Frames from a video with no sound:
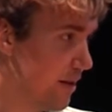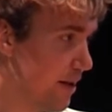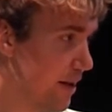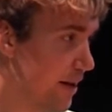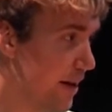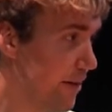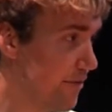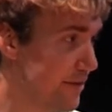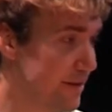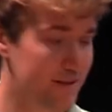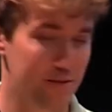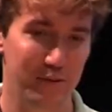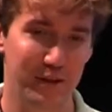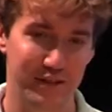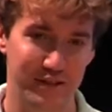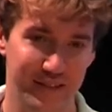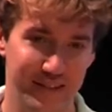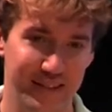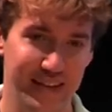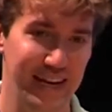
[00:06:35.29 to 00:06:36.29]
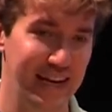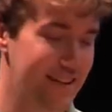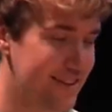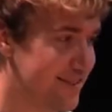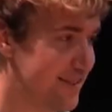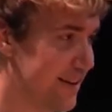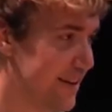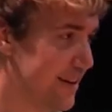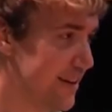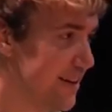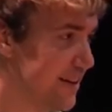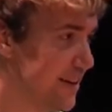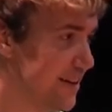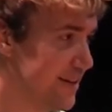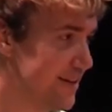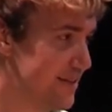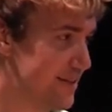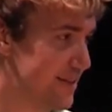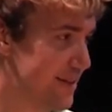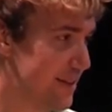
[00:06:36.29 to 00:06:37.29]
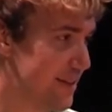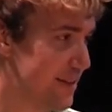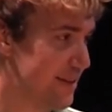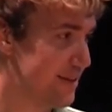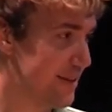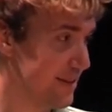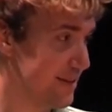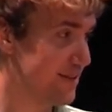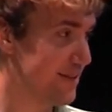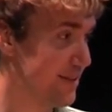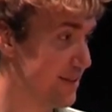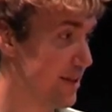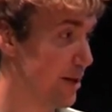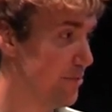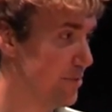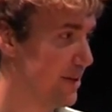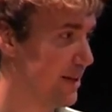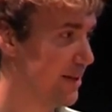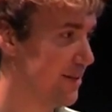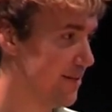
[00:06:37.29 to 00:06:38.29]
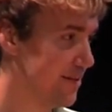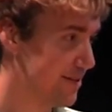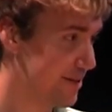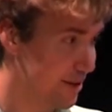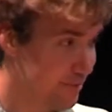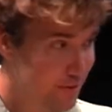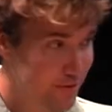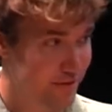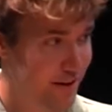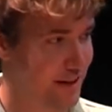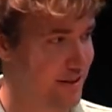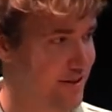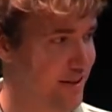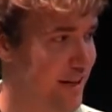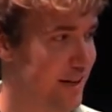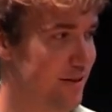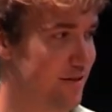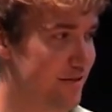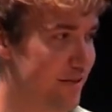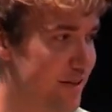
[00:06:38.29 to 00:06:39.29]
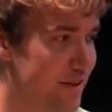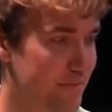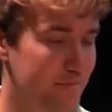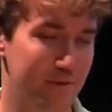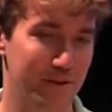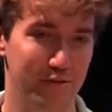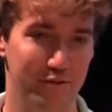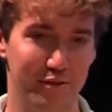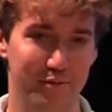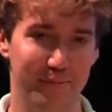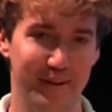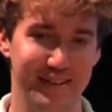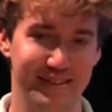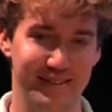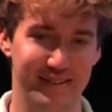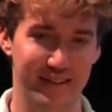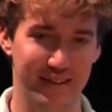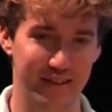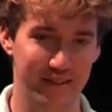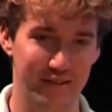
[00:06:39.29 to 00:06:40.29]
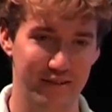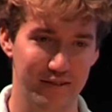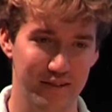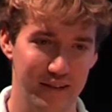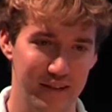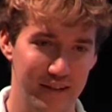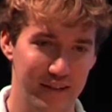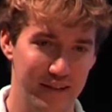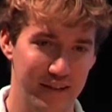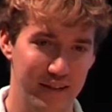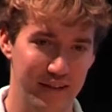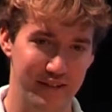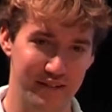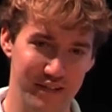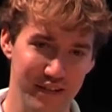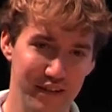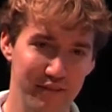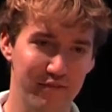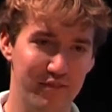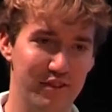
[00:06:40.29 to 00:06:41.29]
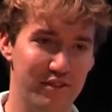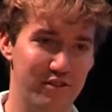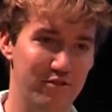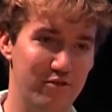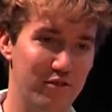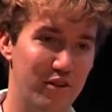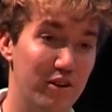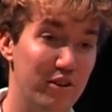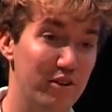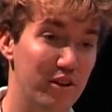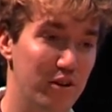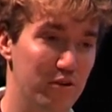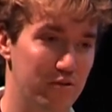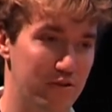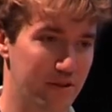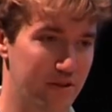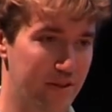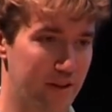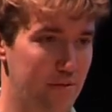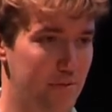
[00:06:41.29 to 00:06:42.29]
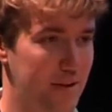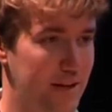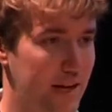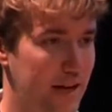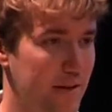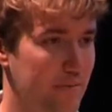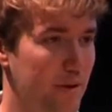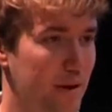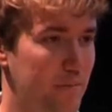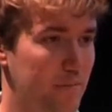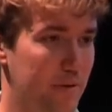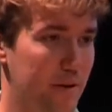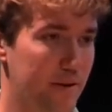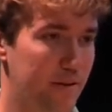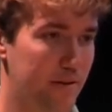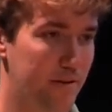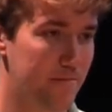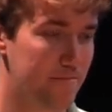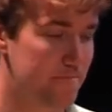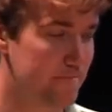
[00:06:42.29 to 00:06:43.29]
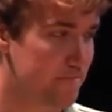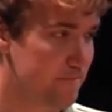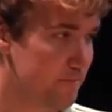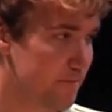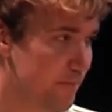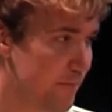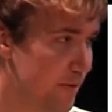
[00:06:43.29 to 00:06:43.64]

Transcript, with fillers: An obvious question to ask then is, does the double, double ratchet algorithm used by Signal achieve the strong notion that we came up with?